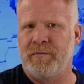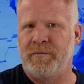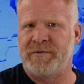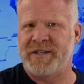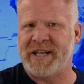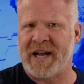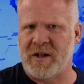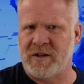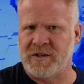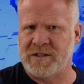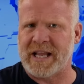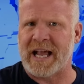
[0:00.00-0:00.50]

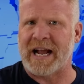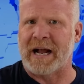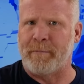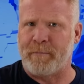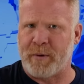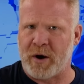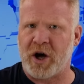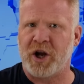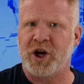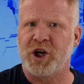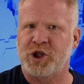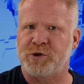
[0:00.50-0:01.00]
Sounds like a
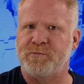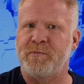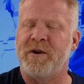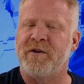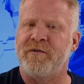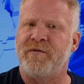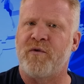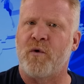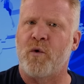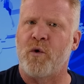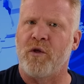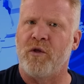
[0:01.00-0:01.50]

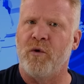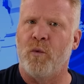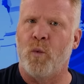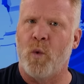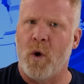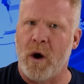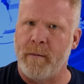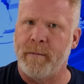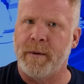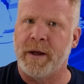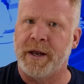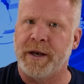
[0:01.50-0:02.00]
punishment for the
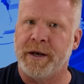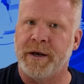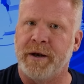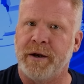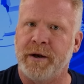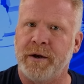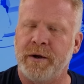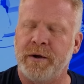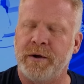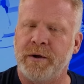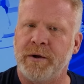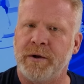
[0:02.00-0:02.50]
woman,
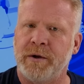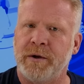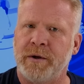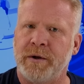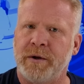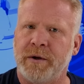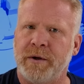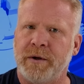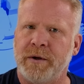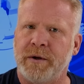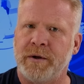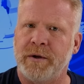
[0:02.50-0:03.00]

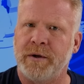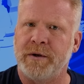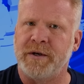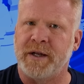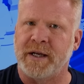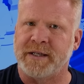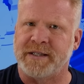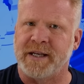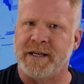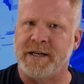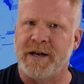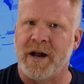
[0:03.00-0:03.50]

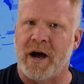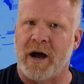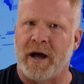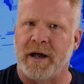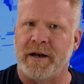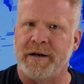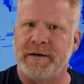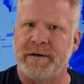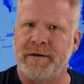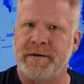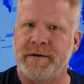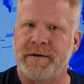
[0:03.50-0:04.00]
does it not?
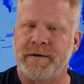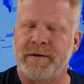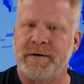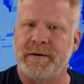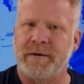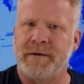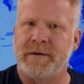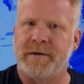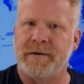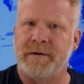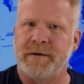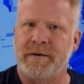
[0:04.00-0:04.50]

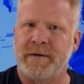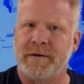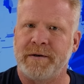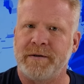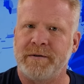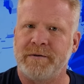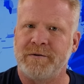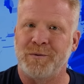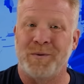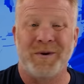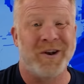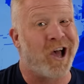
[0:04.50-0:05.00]

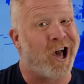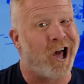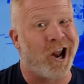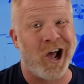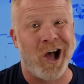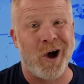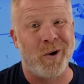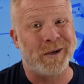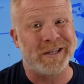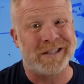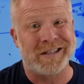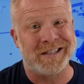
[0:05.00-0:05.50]
Well, not
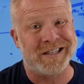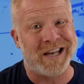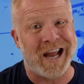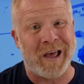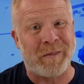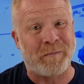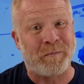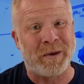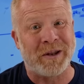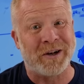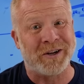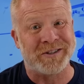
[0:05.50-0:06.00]
always the
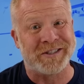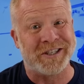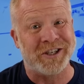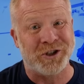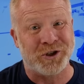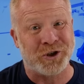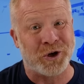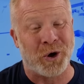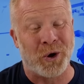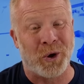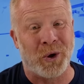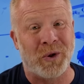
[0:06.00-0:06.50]
death penalty,
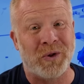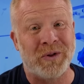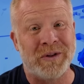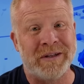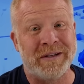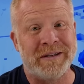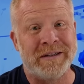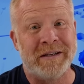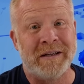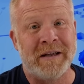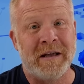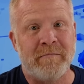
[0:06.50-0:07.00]
Joel.
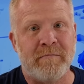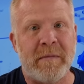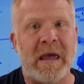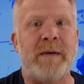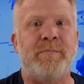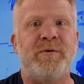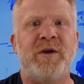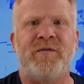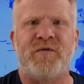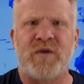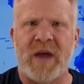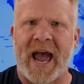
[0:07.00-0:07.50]

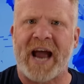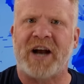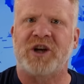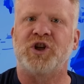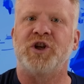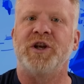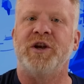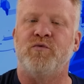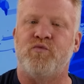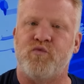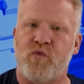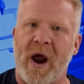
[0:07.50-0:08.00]
Maybe if you
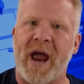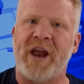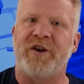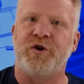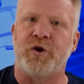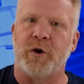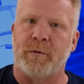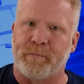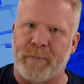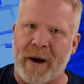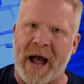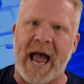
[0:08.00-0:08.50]
actually read
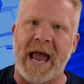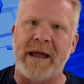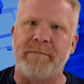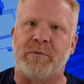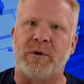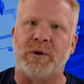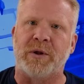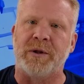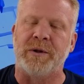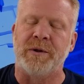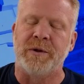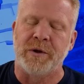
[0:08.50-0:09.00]
your
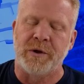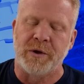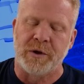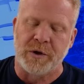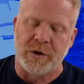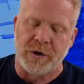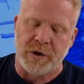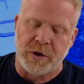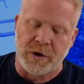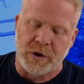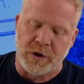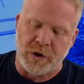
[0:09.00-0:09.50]
Bible,
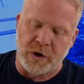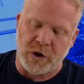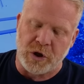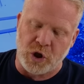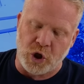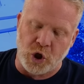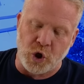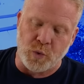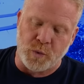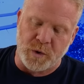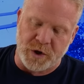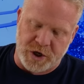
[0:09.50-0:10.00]

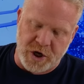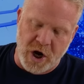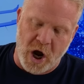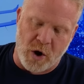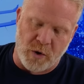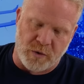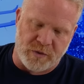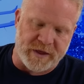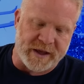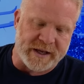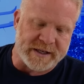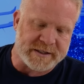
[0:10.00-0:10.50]
you would
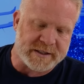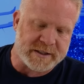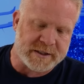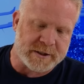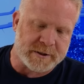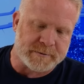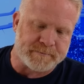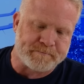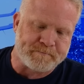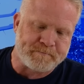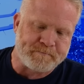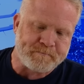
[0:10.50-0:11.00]
know
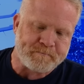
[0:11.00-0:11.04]
this.